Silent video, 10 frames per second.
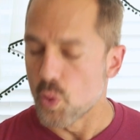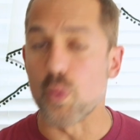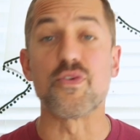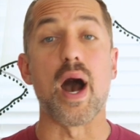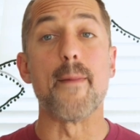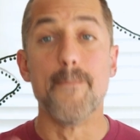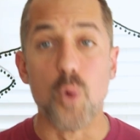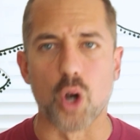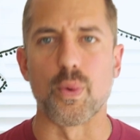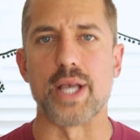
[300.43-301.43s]
We've got
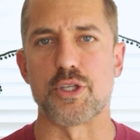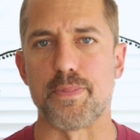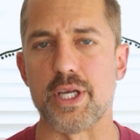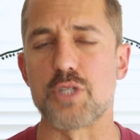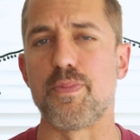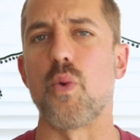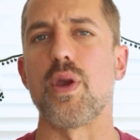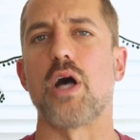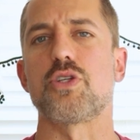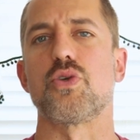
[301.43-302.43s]
more recipes, but we
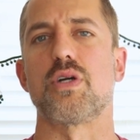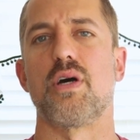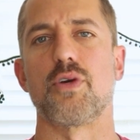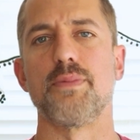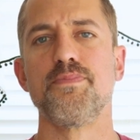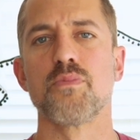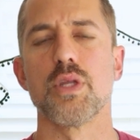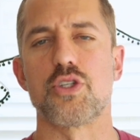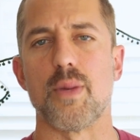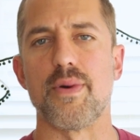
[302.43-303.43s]
also cover
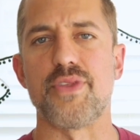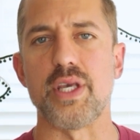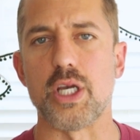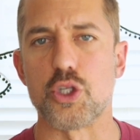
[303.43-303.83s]
some of the